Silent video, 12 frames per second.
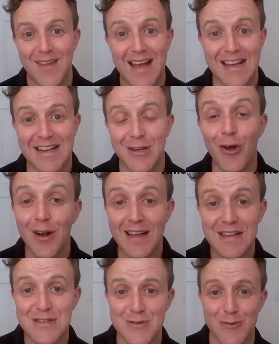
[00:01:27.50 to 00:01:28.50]

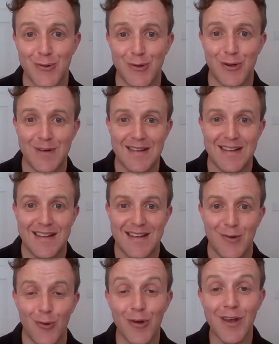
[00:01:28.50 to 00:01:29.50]
acknowledge
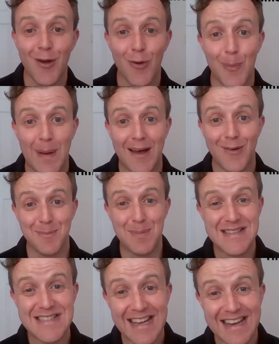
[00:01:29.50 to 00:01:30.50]
or know about, and
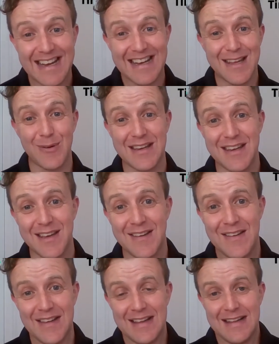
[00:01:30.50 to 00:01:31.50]
particularly when you're
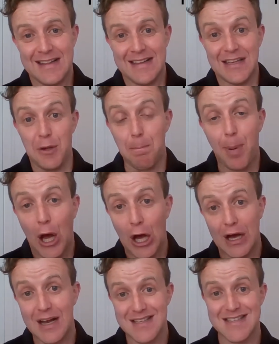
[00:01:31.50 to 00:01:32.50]

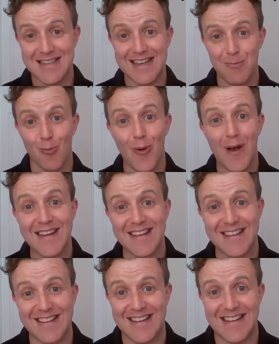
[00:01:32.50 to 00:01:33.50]
personally
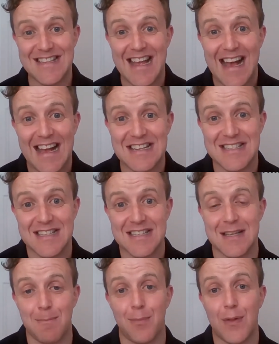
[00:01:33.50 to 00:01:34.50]
wedded and attached to
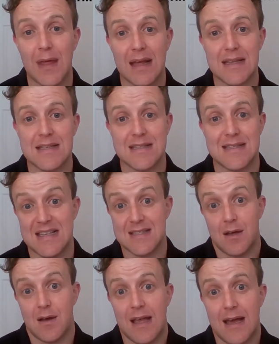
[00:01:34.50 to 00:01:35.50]
something
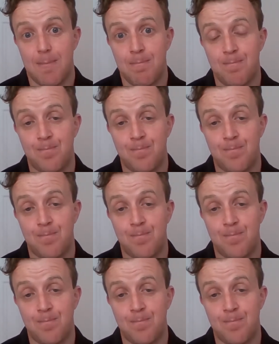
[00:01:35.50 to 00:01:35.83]
as I am.